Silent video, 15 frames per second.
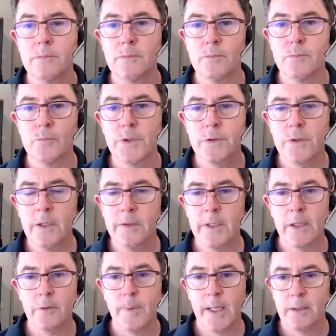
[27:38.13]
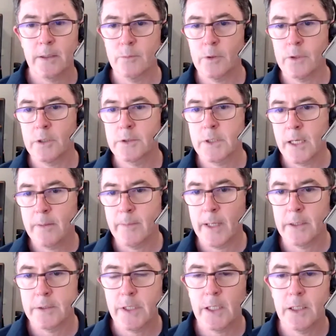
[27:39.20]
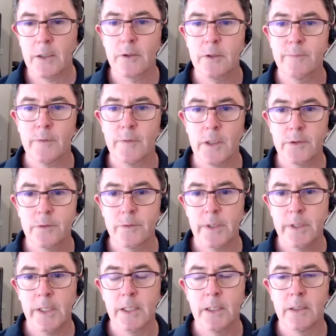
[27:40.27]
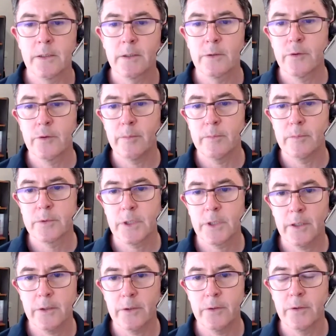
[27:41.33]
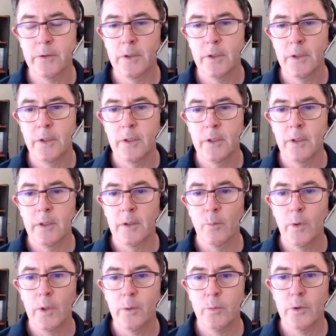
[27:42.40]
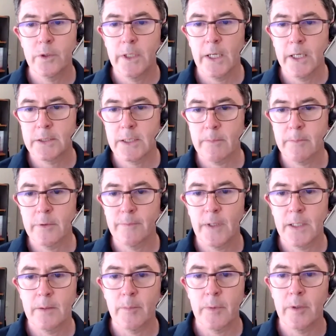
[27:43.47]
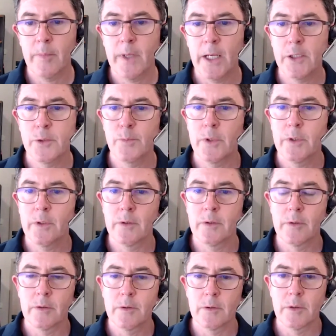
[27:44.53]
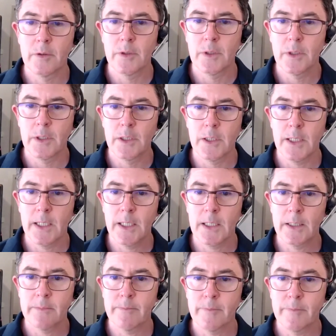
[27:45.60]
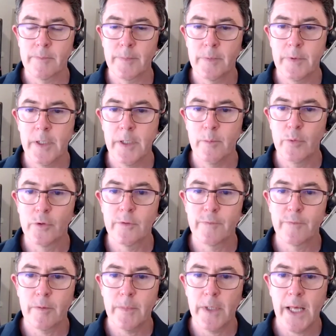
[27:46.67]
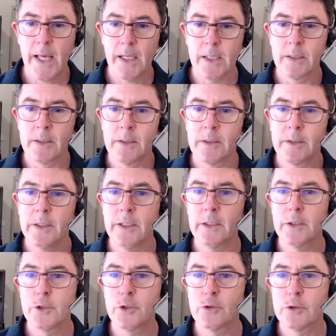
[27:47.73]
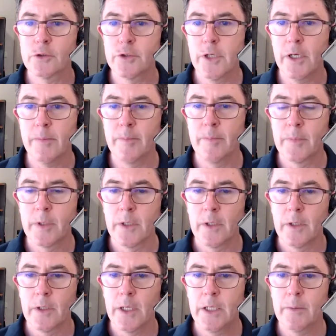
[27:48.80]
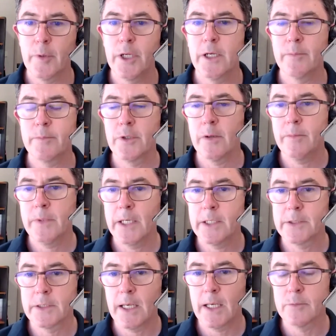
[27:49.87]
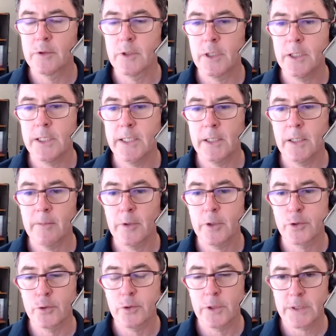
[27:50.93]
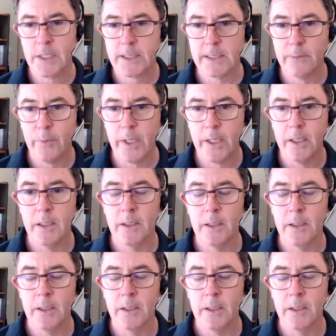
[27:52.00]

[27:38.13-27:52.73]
This kind of gets back to what I was saying about the technical advisory group. So we would get some development management input from that in the short term. In the medium term, yes, absolutely. I'm not sure exactly when,